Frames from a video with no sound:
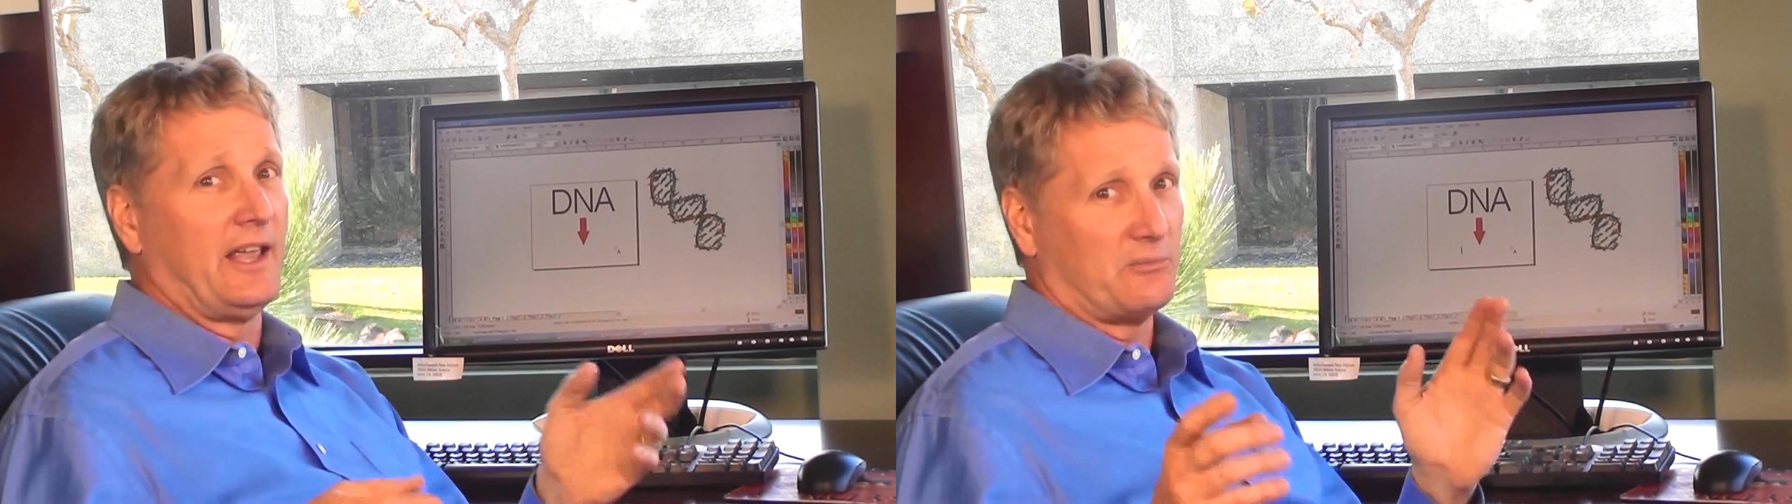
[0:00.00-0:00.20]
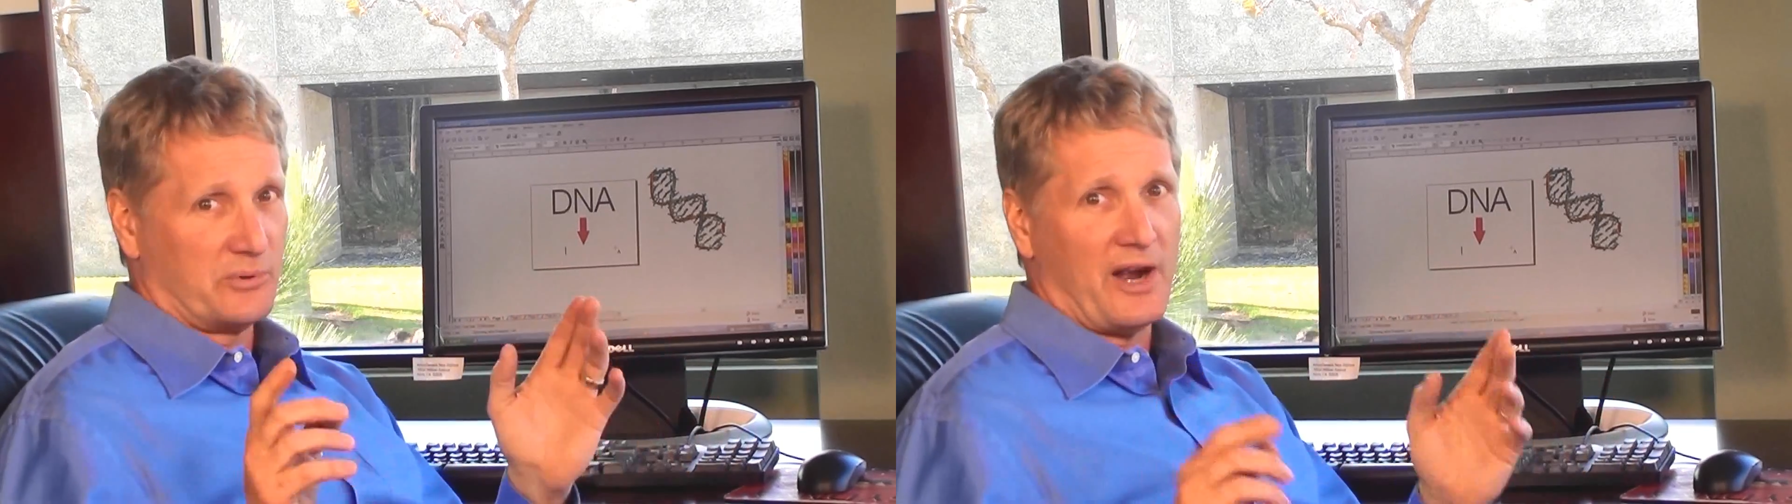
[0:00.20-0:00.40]

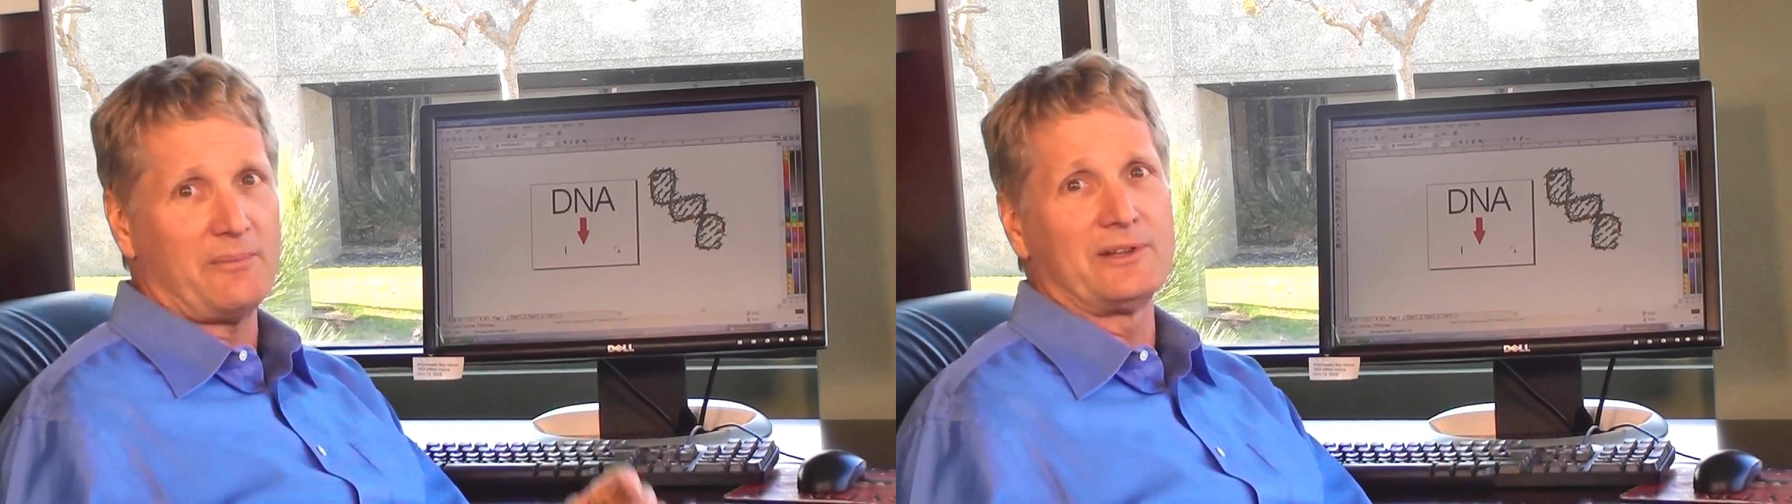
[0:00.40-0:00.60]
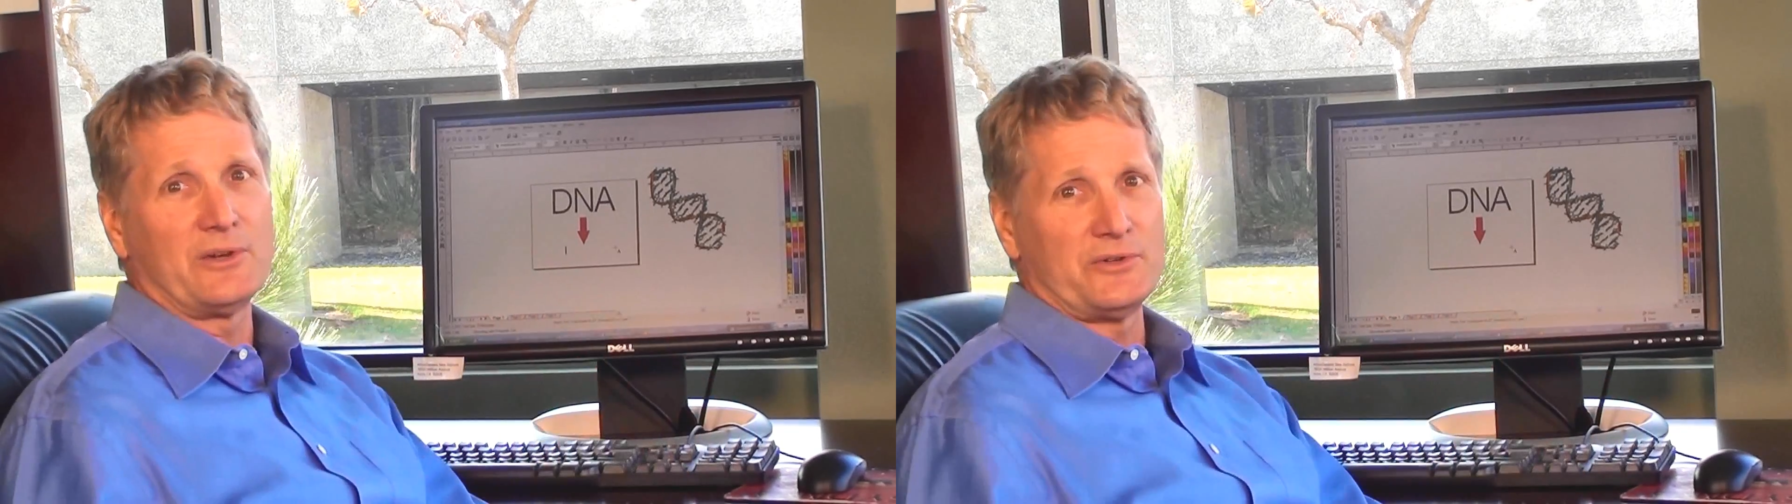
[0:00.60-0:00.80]
and
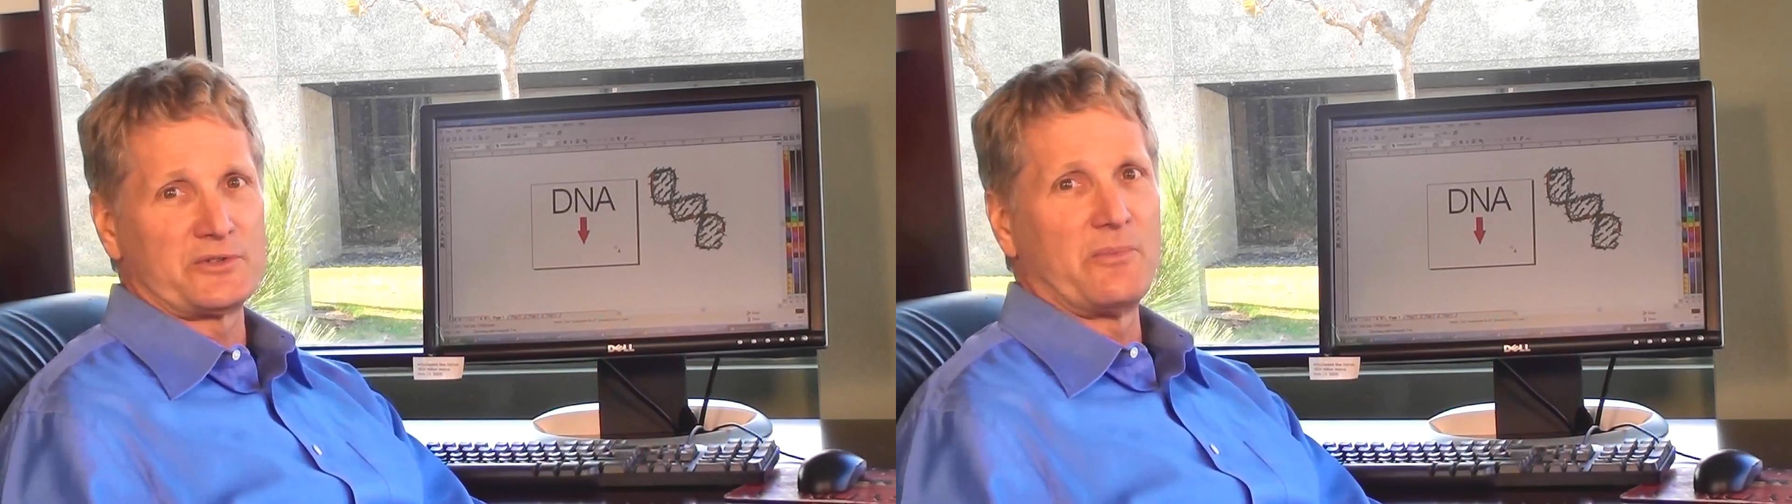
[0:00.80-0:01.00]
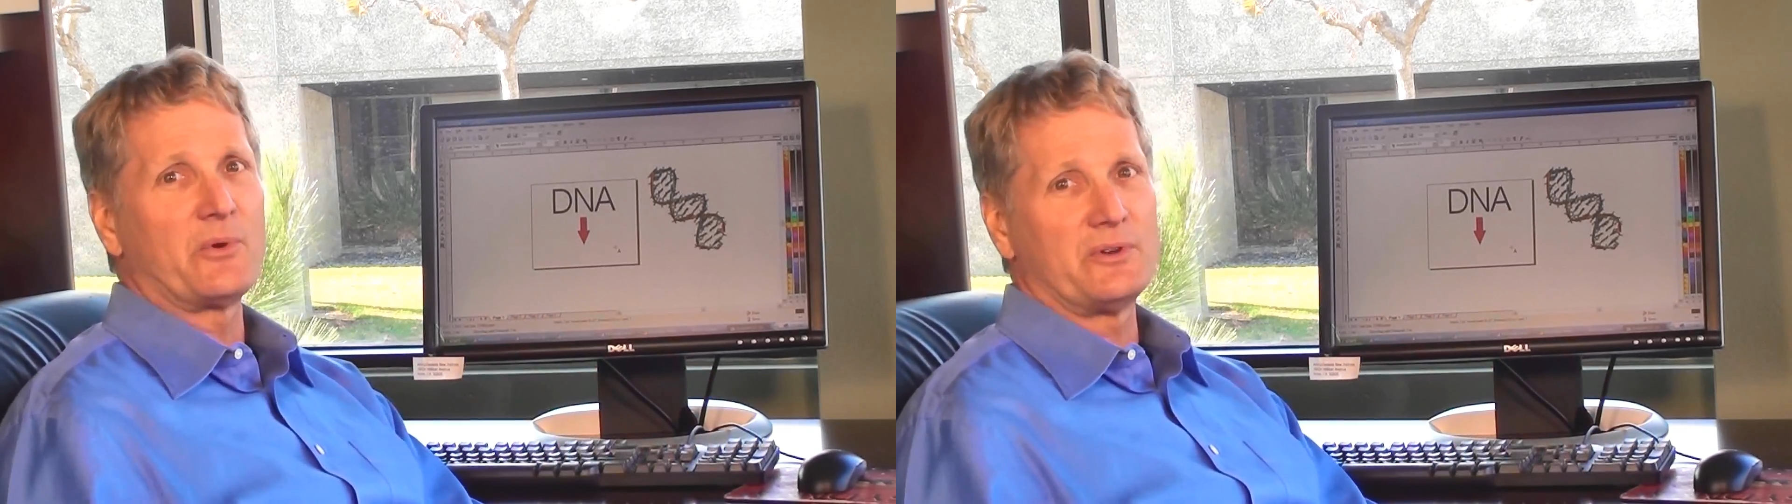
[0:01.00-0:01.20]
probably learn
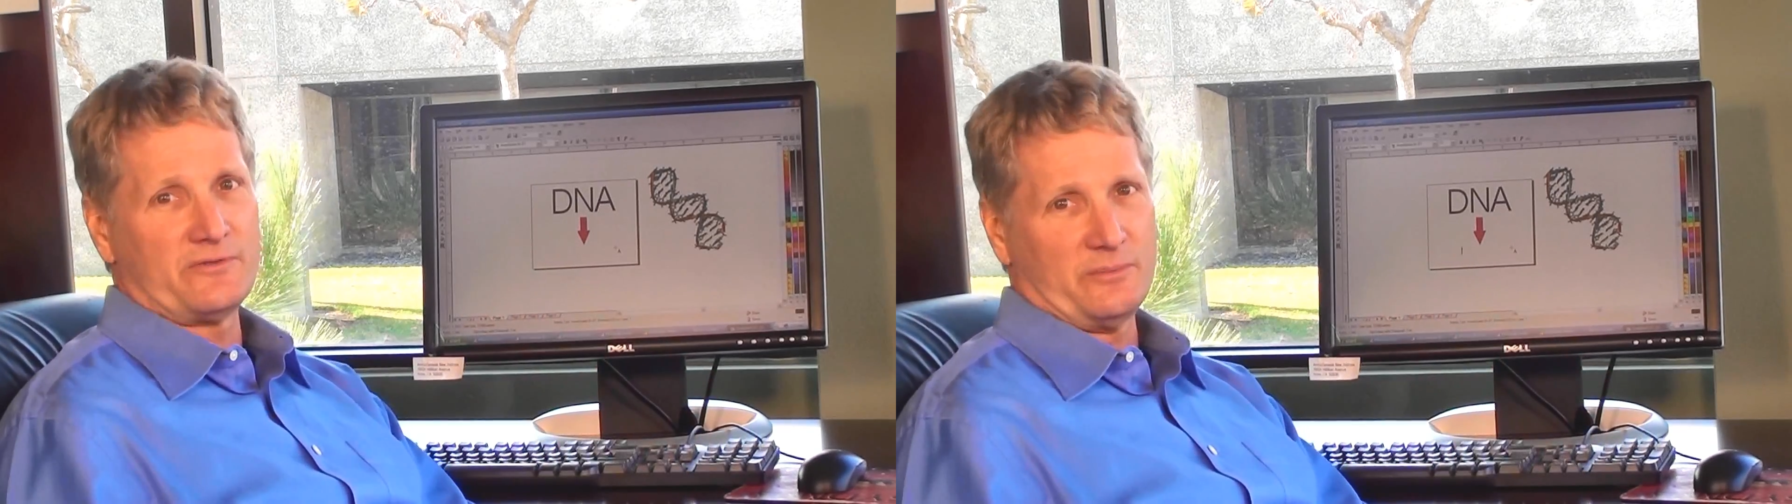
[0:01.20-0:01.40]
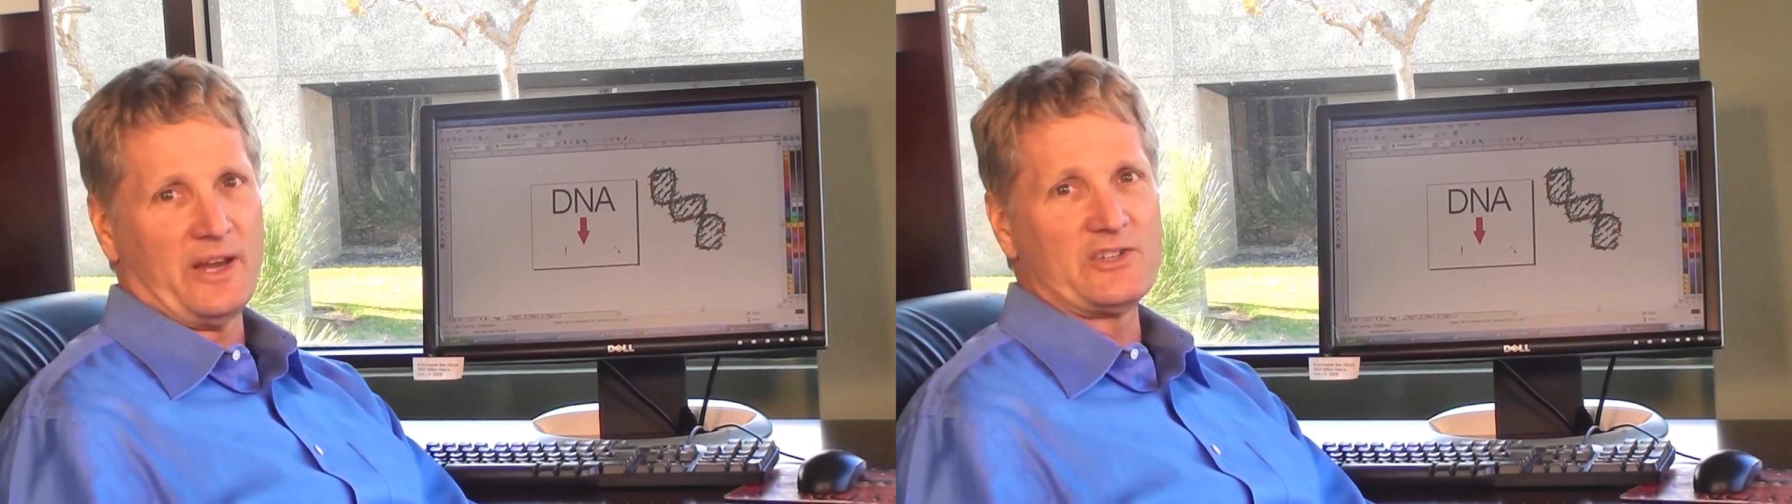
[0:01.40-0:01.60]
some more
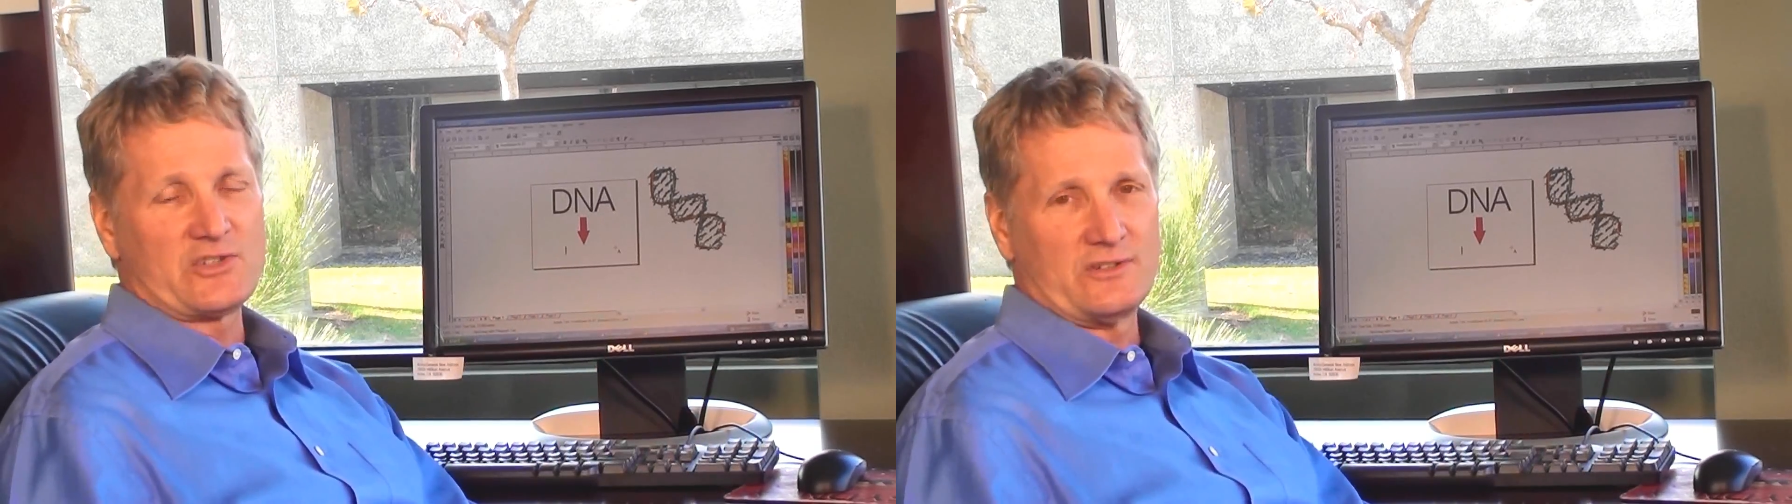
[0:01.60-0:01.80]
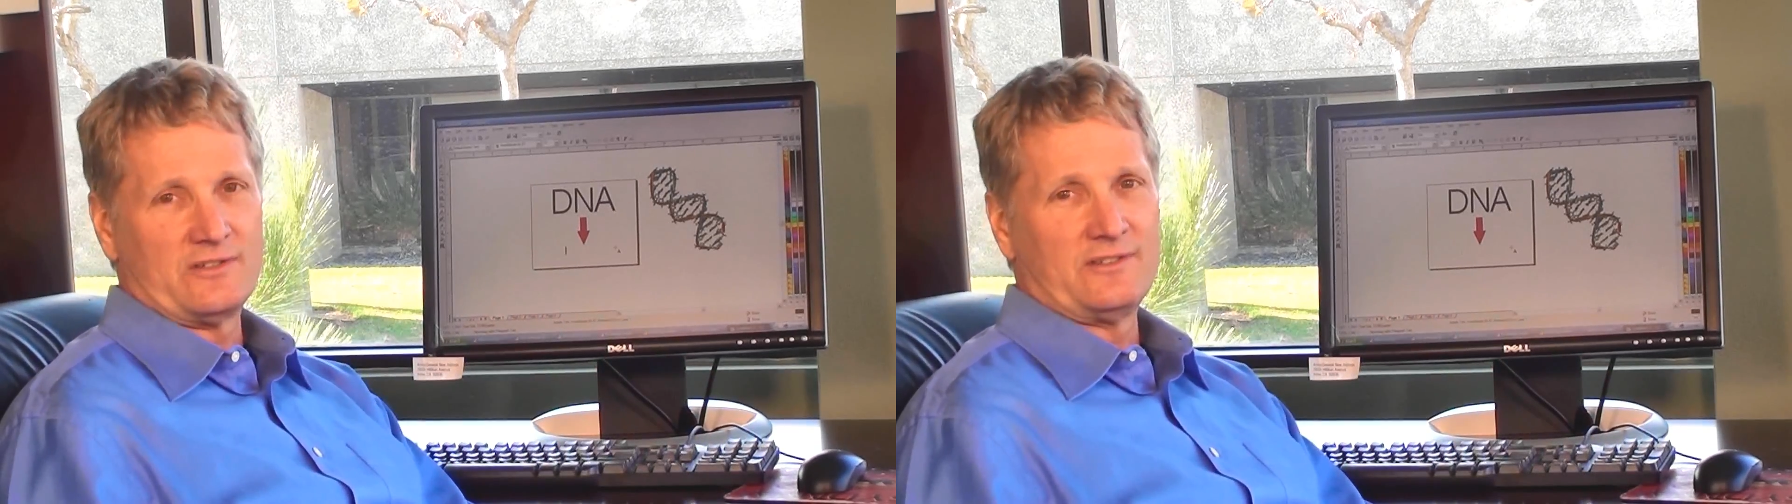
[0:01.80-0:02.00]

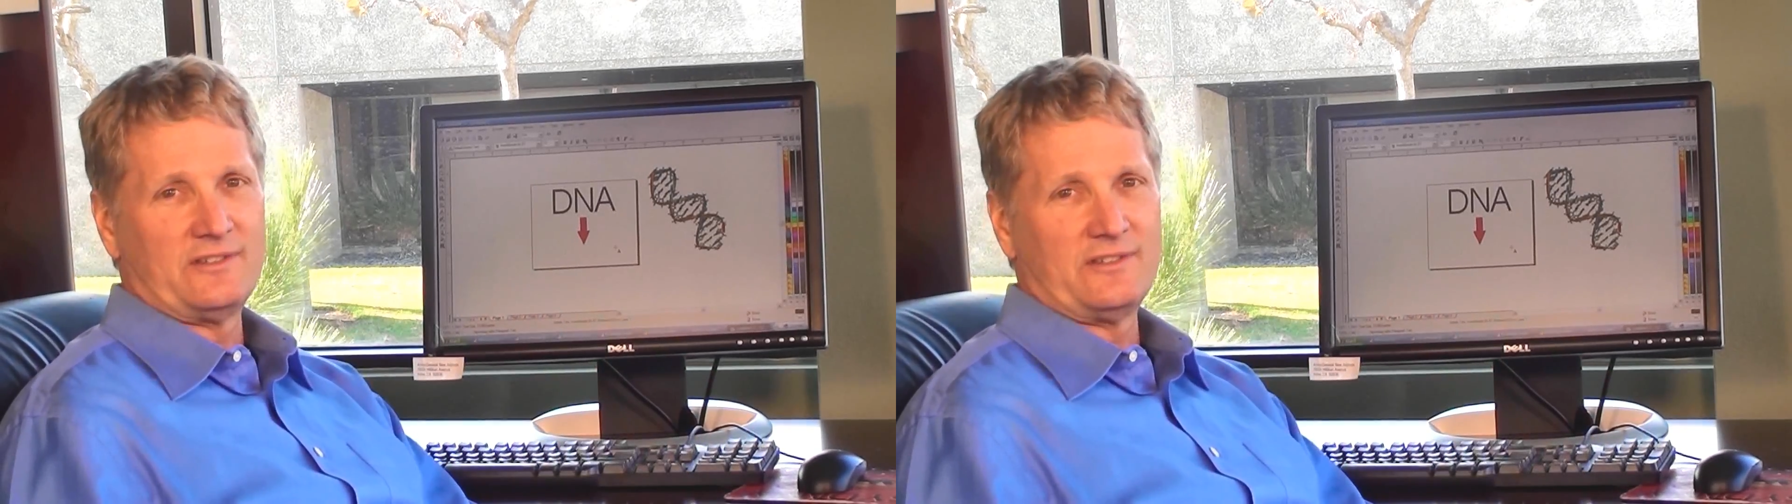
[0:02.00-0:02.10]
information